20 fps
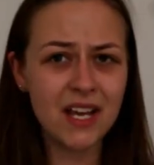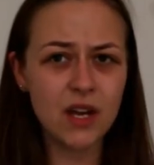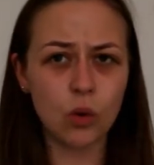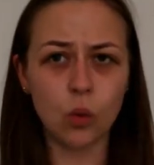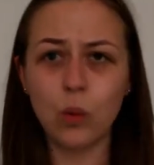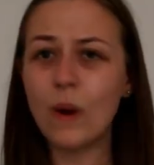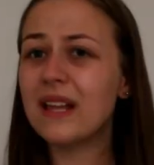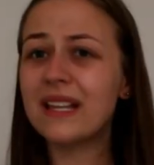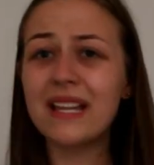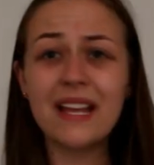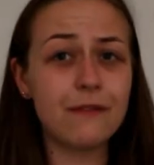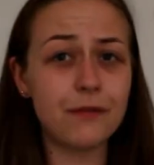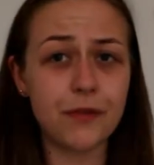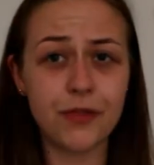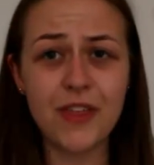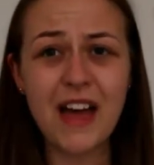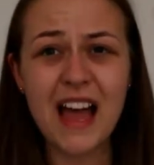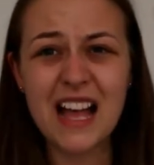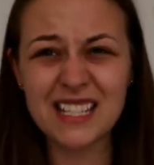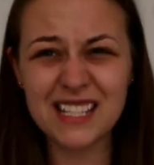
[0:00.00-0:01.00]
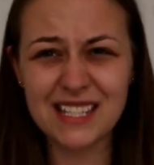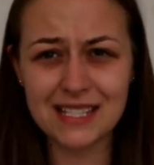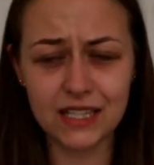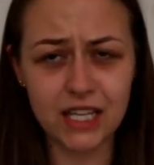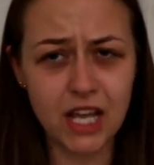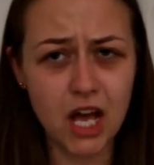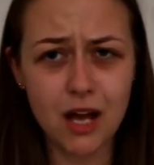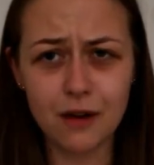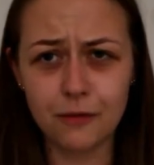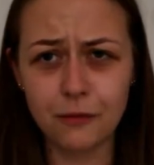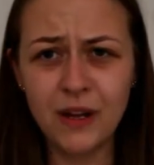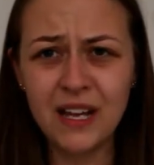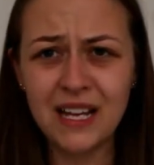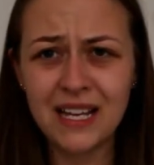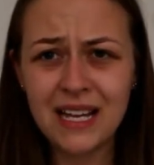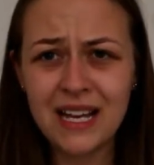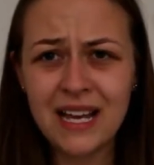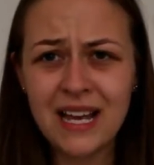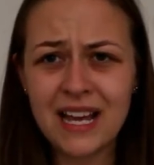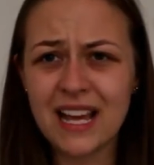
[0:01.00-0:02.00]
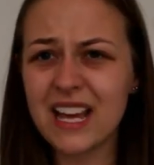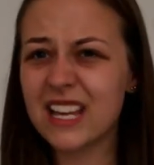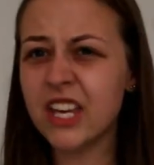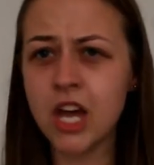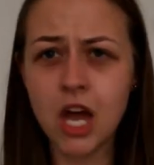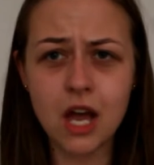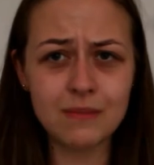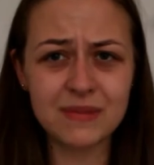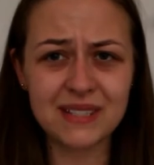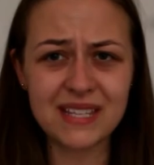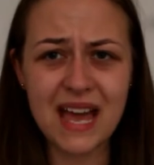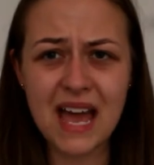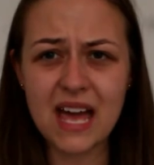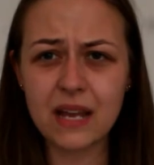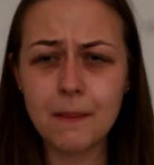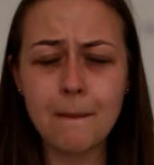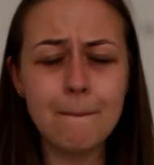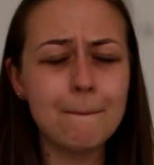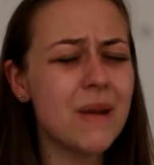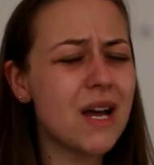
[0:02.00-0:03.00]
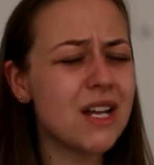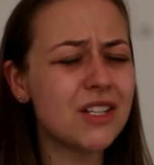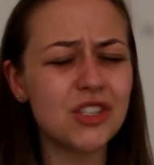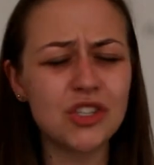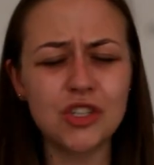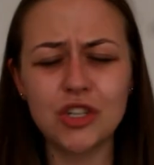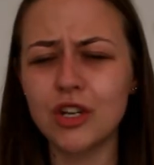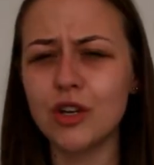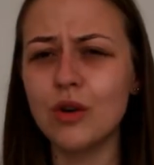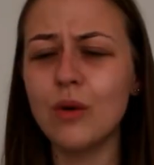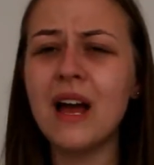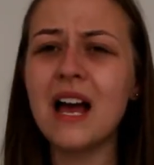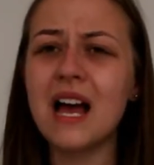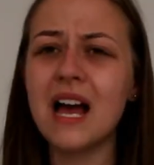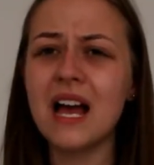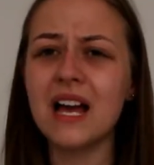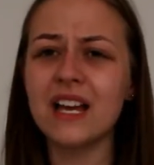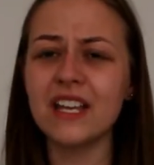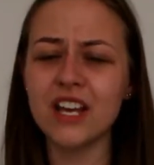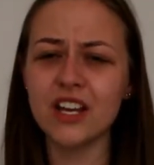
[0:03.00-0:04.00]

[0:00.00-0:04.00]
Well, if that's love, it comes at much too high